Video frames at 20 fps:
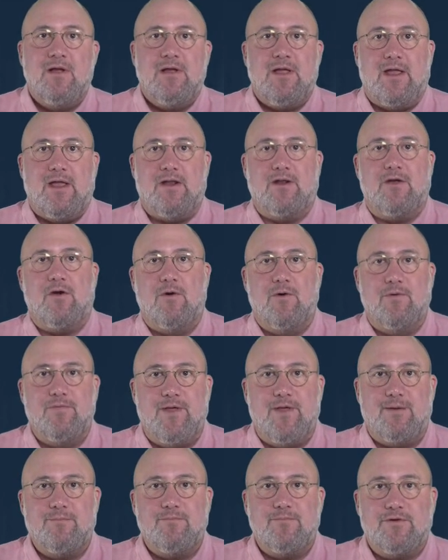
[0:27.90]
encode
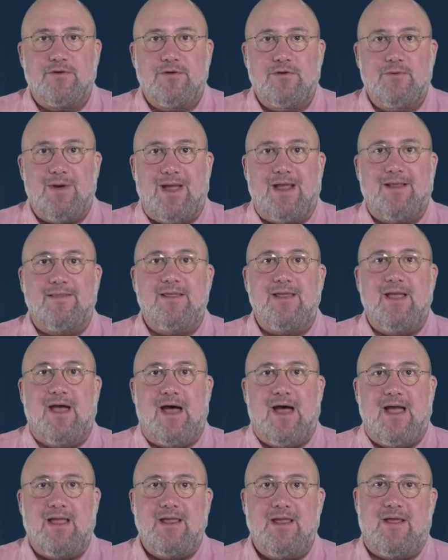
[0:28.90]
them to N D
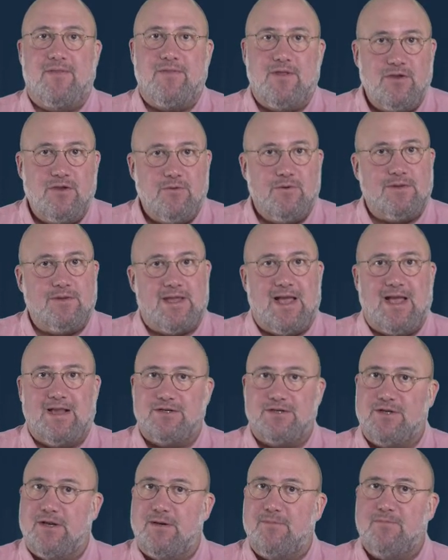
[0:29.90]
I, and then you
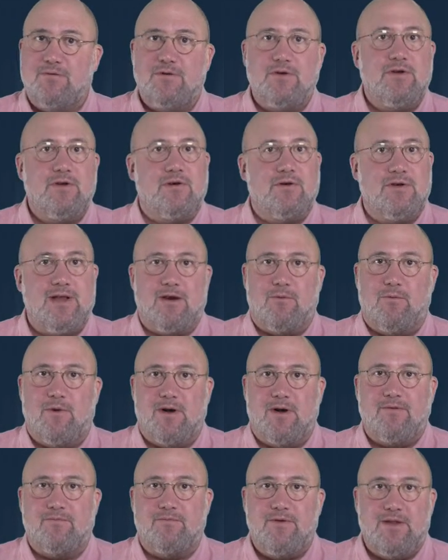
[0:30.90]
attach them to your
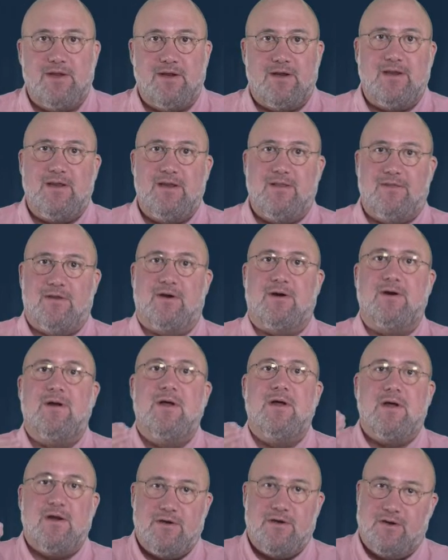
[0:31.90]
network via either
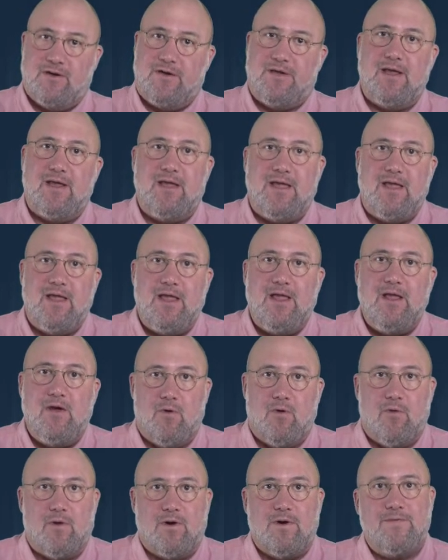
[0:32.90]
your GigE,
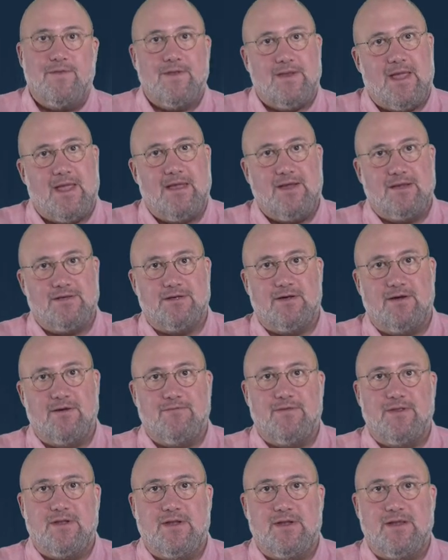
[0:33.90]
or in the case of
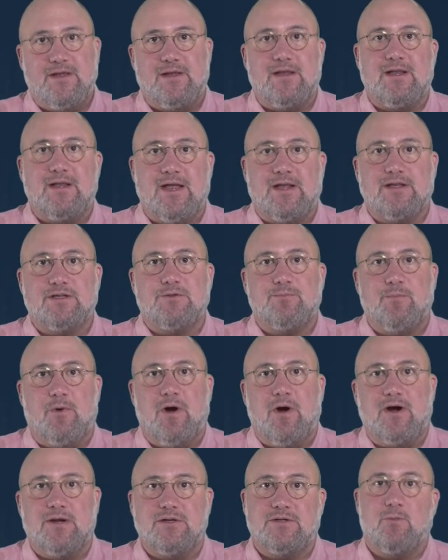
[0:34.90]
the Connect
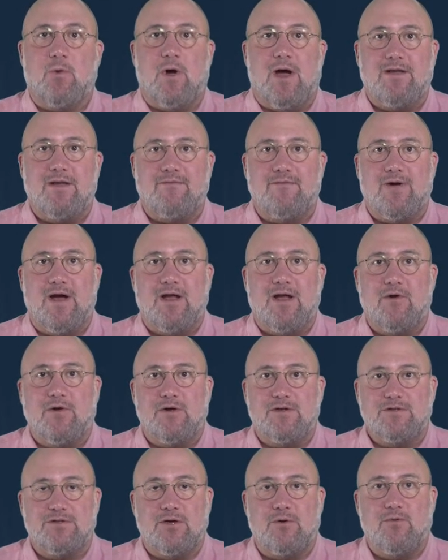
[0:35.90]
Sparks, Wi-Fi
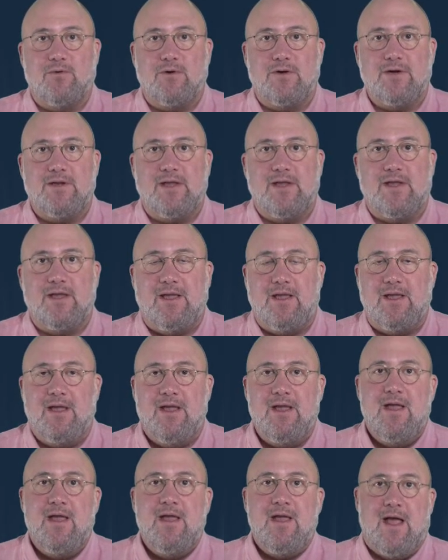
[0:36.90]
also, or GigE,
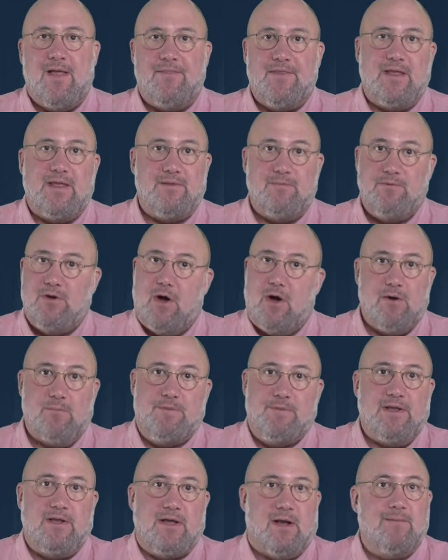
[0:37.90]
and they go,
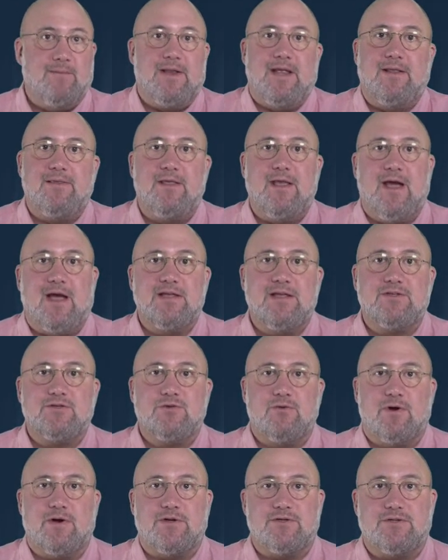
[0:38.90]
become an N D I
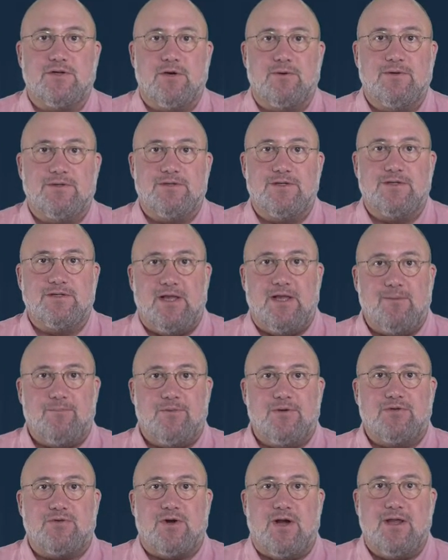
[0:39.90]
source. So as an example,
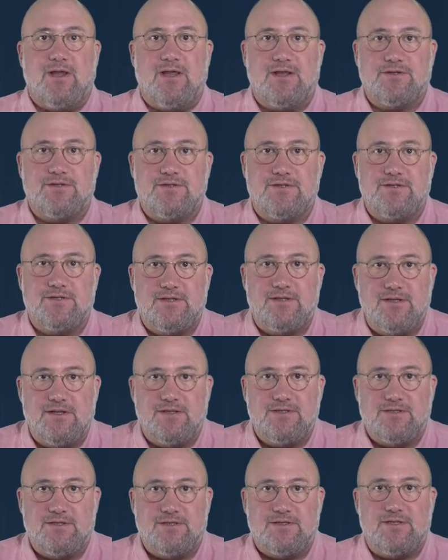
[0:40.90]
a TriCaster sixteen
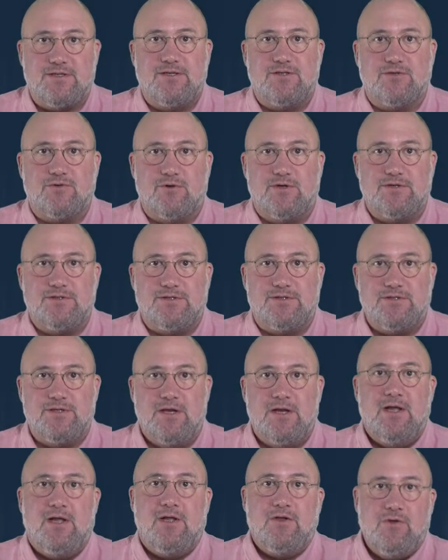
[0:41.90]
has sixteen sources.
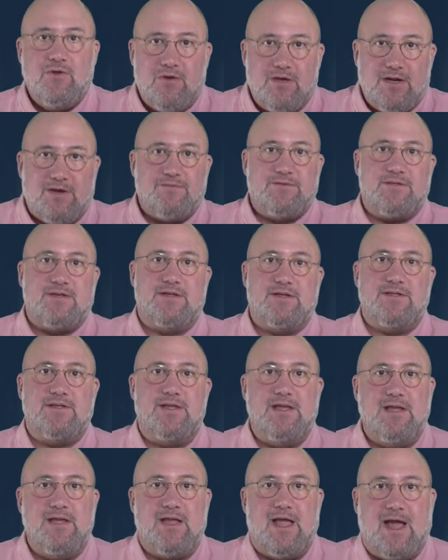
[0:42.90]
You could have
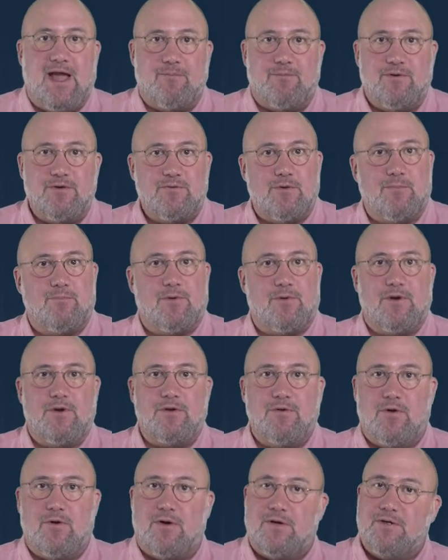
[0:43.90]
sixteen cameras with
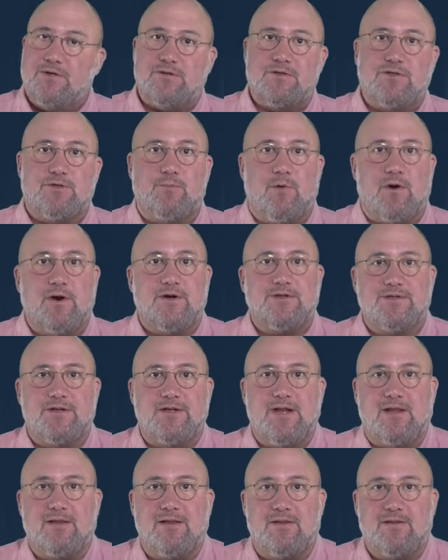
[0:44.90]
BirdDogs or Sparks
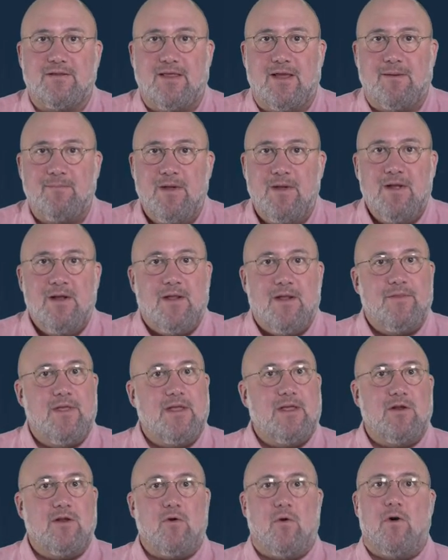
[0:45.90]
connected to them, and they
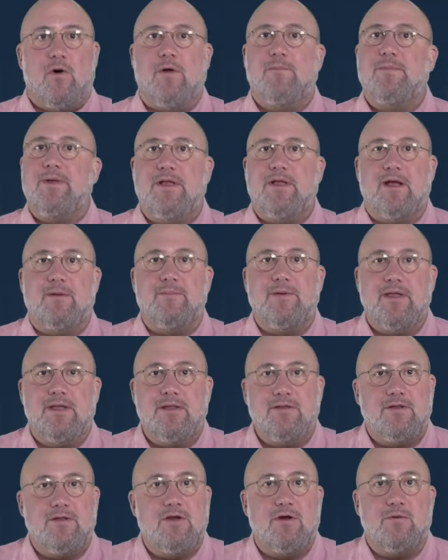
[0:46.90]
could all be coming
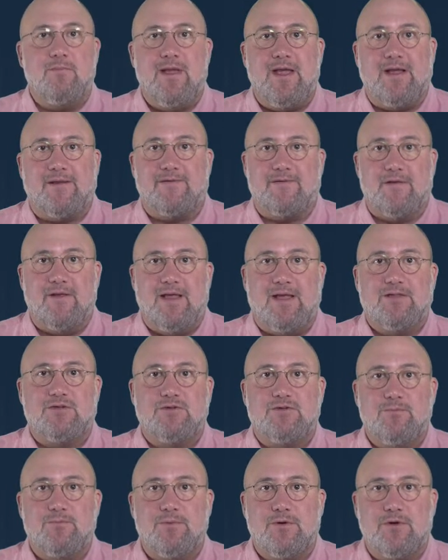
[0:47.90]
into your mix. So that's
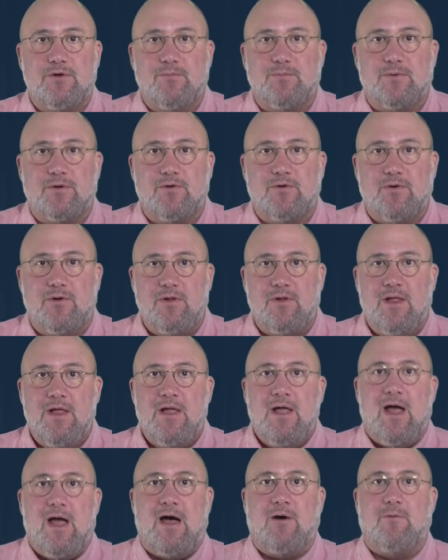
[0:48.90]
super duper cool.
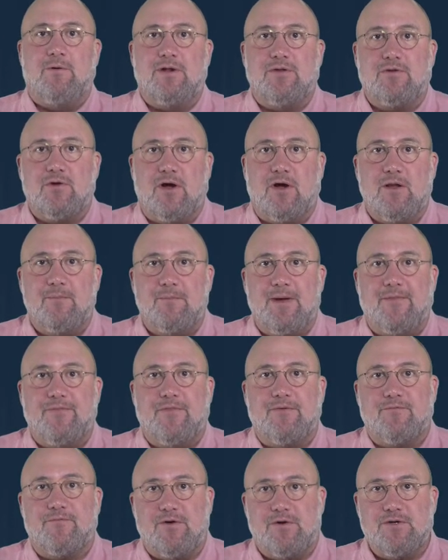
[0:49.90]
I want to talk about the
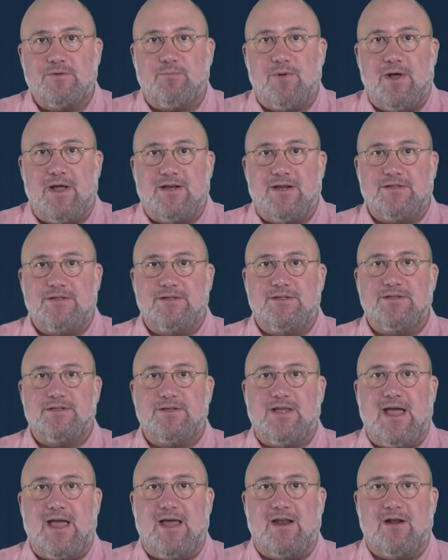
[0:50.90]
first products in this
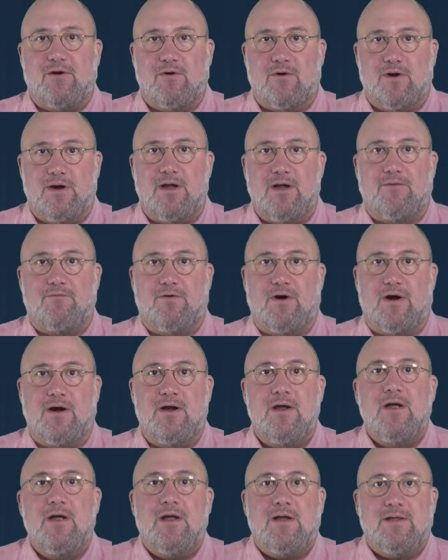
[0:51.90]
category of our
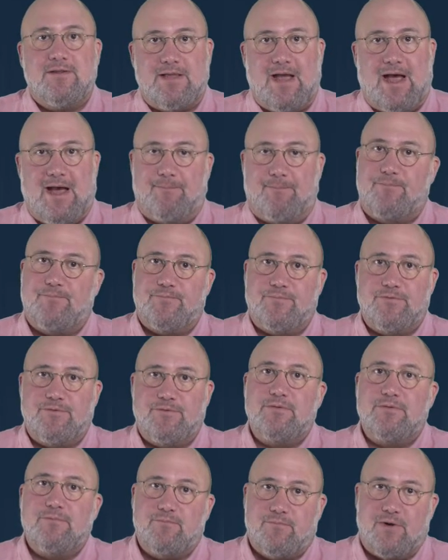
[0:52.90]
top
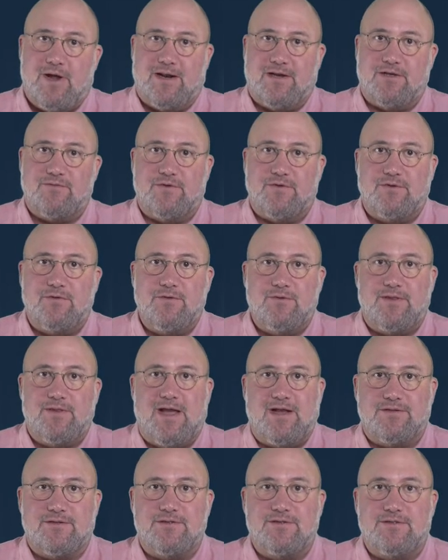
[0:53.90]
products for two
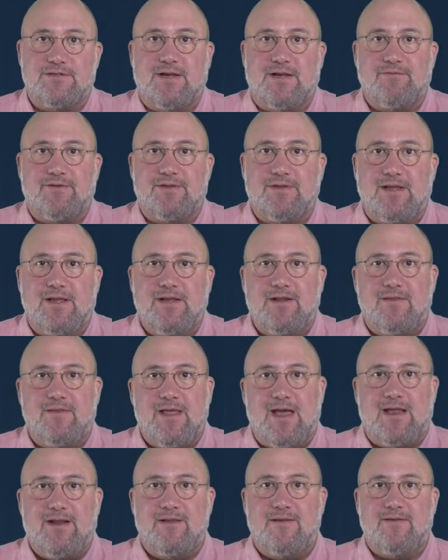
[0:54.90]
thousand seventeen, and
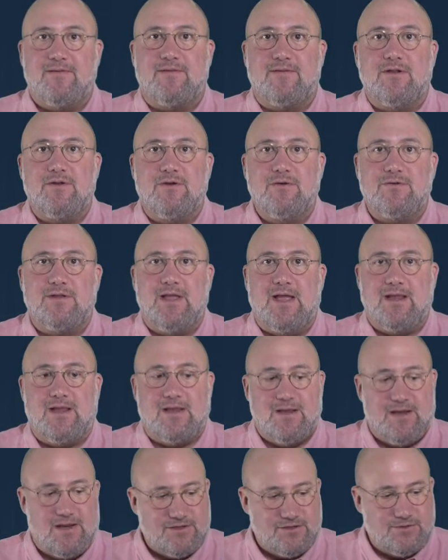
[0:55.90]
that is the NewTek
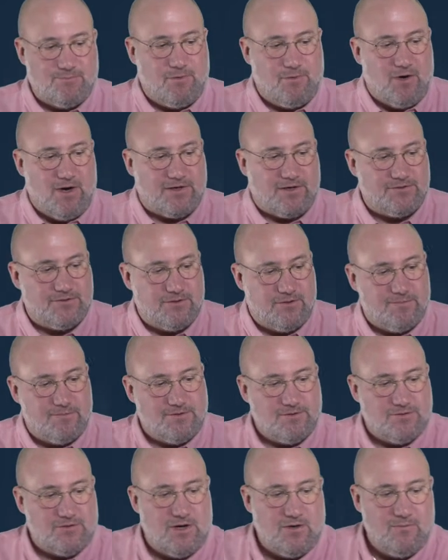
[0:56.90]
Connect Spark. So I'm going to
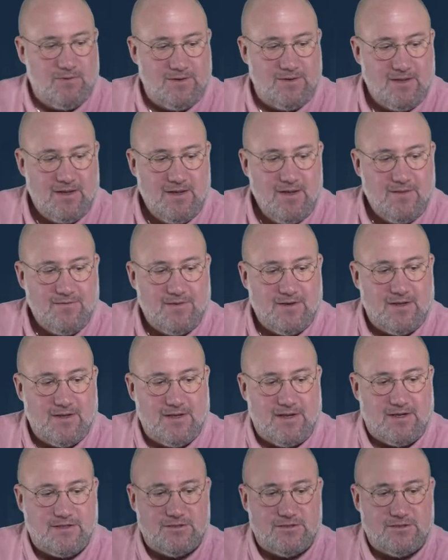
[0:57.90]
start with the Connect